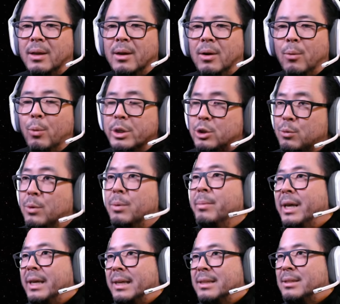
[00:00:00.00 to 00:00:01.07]
which will
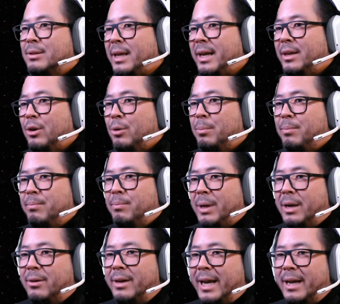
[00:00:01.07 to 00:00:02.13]
make it so that your
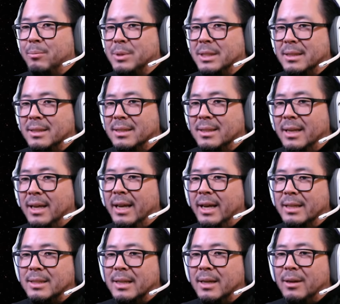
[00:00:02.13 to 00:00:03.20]
periapsis
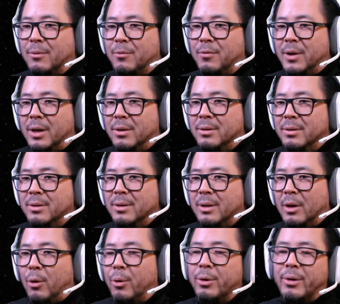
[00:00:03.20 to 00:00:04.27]
is going to fall,
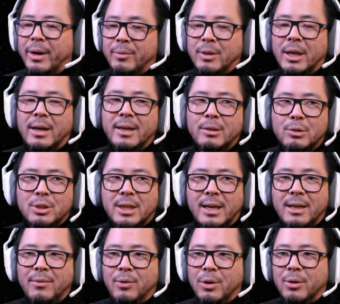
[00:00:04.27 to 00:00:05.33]
or the other
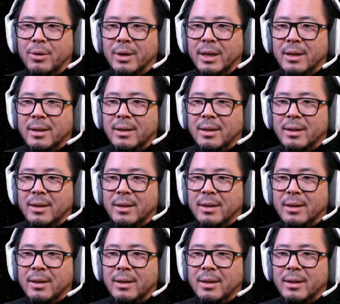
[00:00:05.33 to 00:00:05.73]
side of your